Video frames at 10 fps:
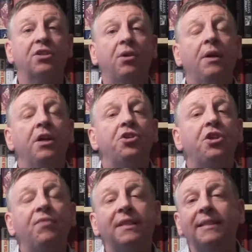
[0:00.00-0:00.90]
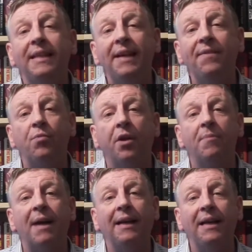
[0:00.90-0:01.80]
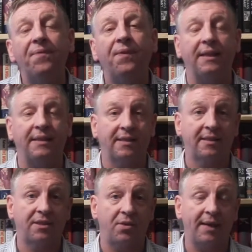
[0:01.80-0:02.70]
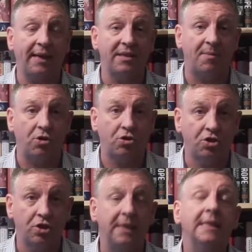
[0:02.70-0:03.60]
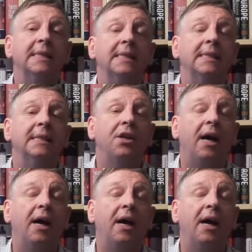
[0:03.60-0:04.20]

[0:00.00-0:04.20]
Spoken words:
So she'd received one of my leaflets through her letterbox.